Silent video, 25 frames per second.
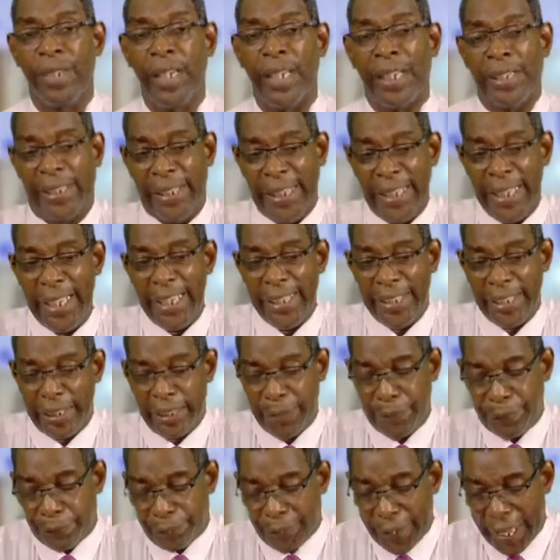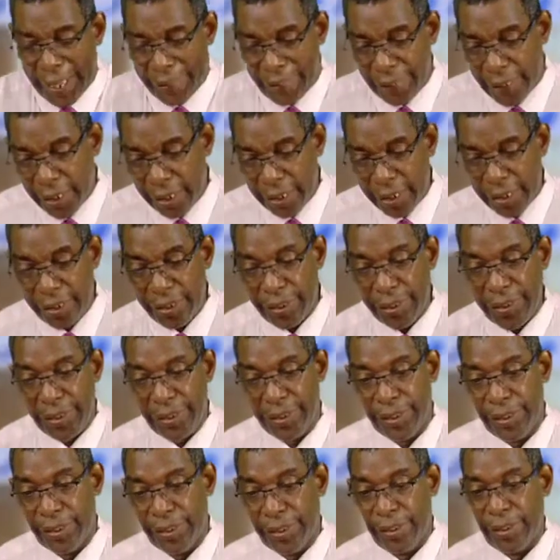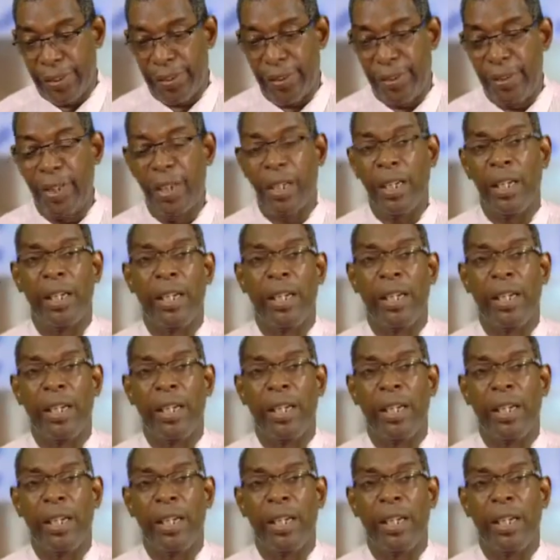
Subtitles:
These are the fathers